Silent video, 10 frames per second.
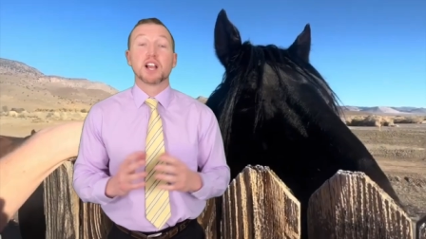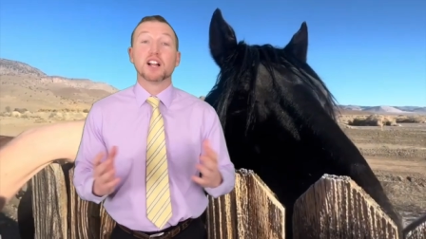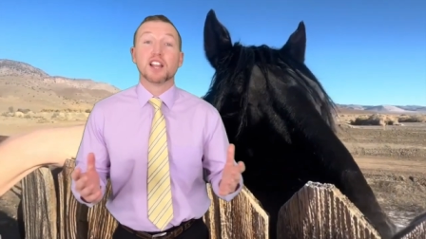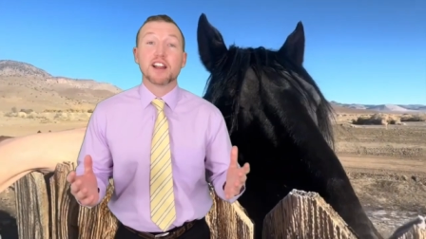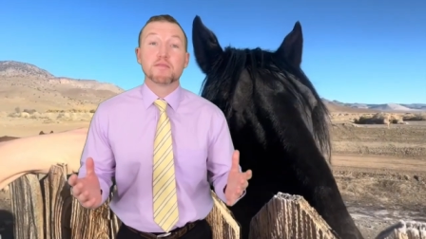A
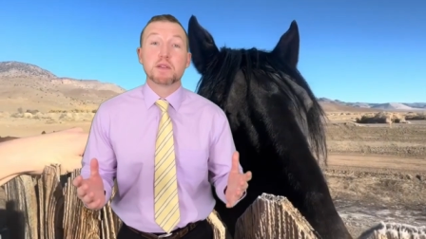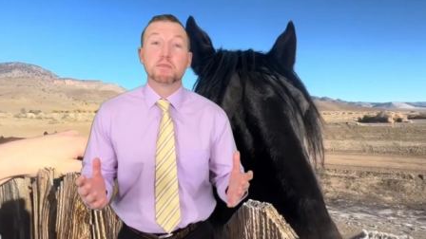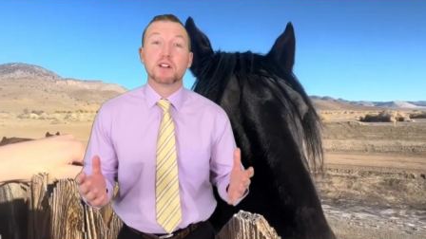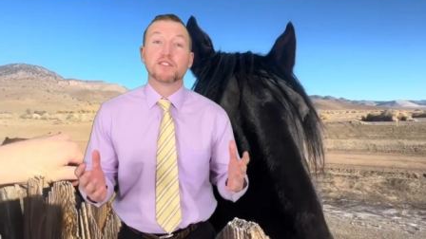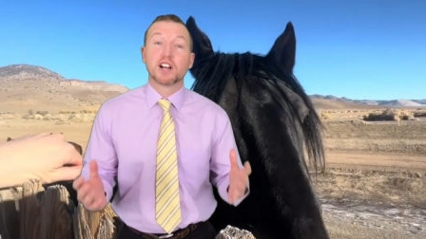lot of
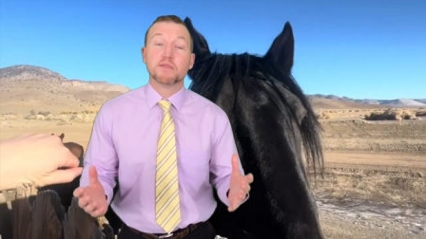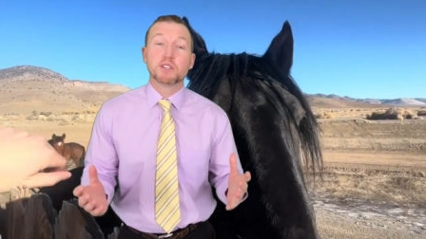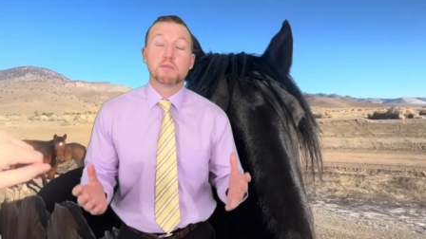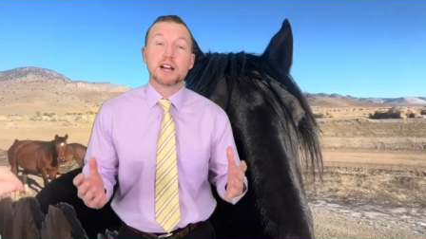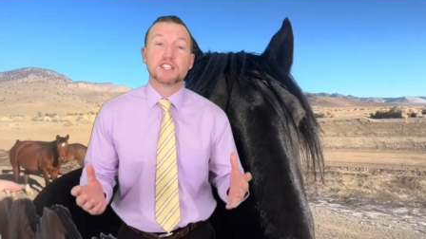people have come to
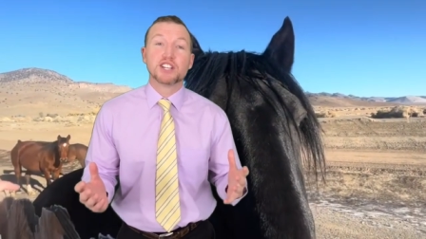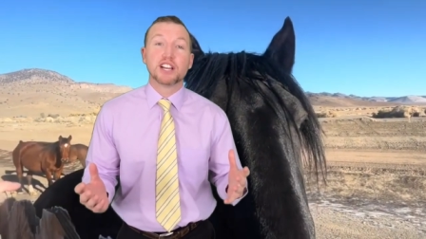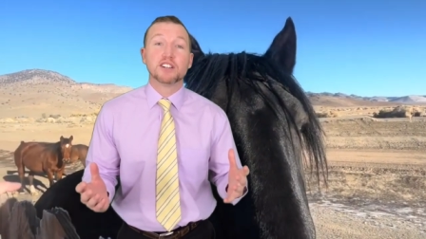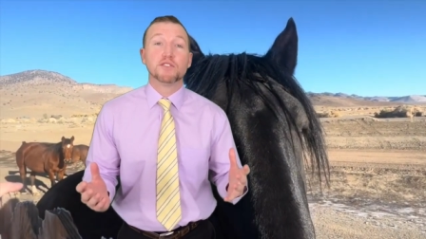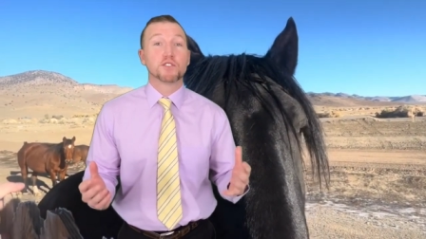my
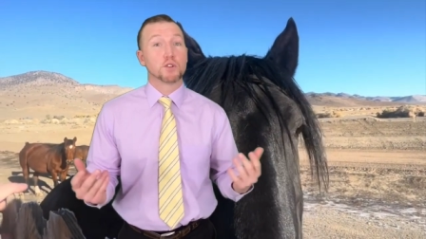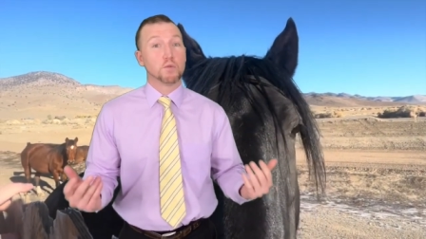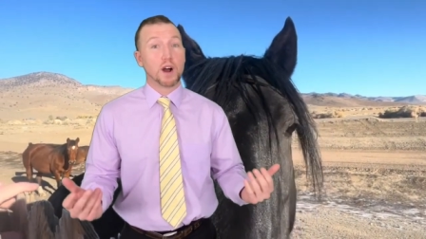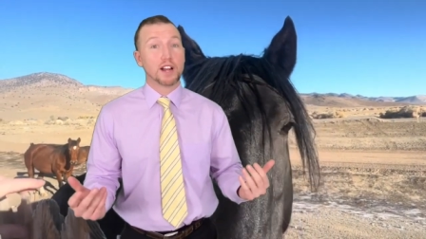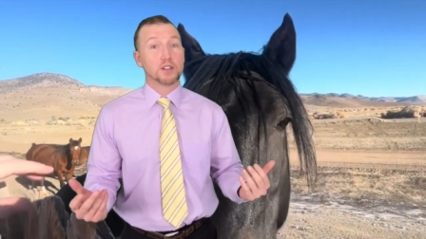channel for the
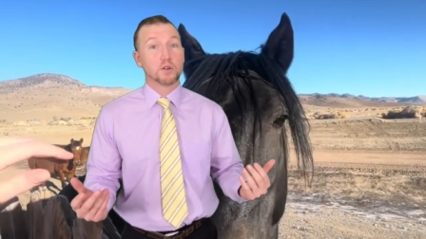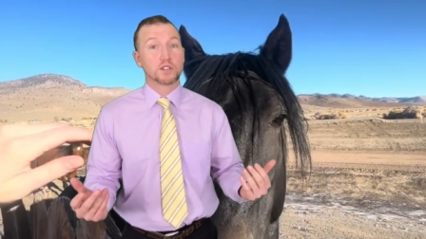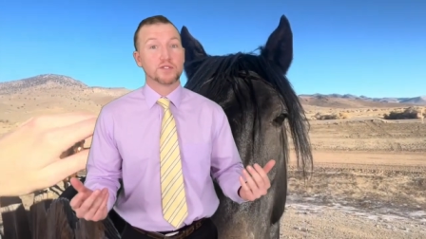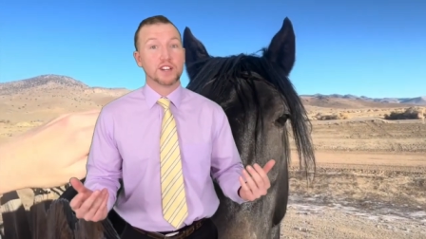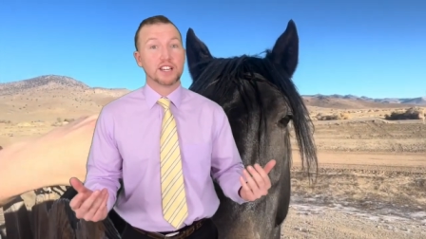wild horse
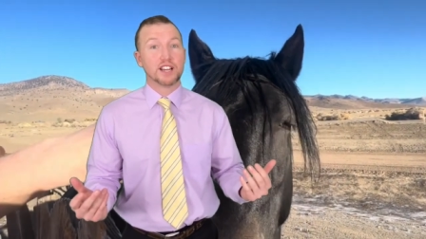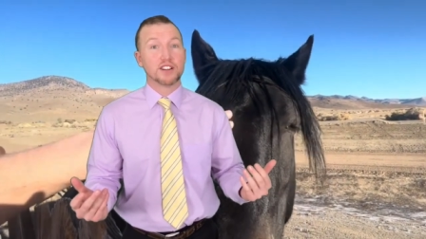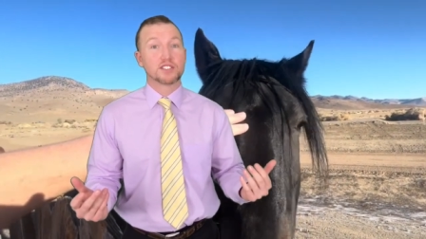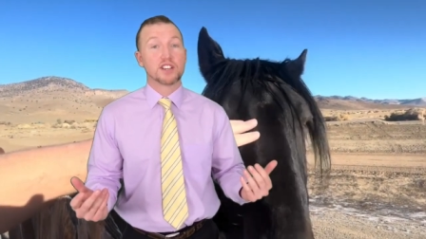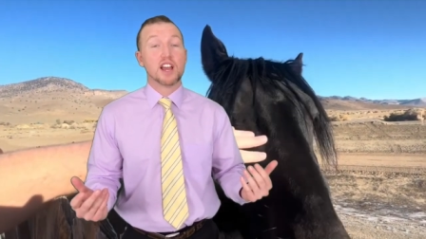videos,